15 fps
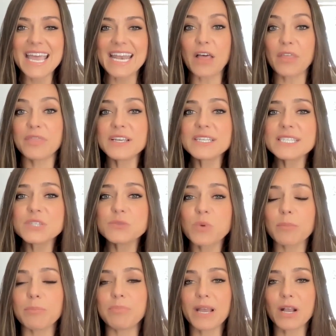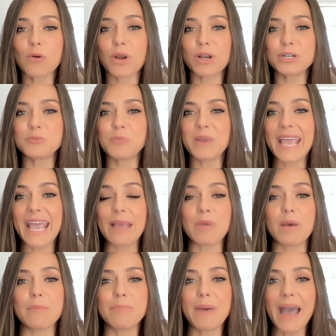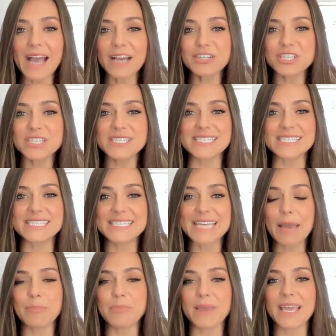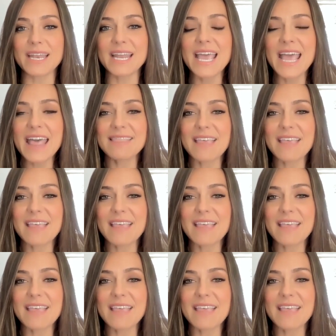Now, this is where Bitcoiners became impassioned to step in.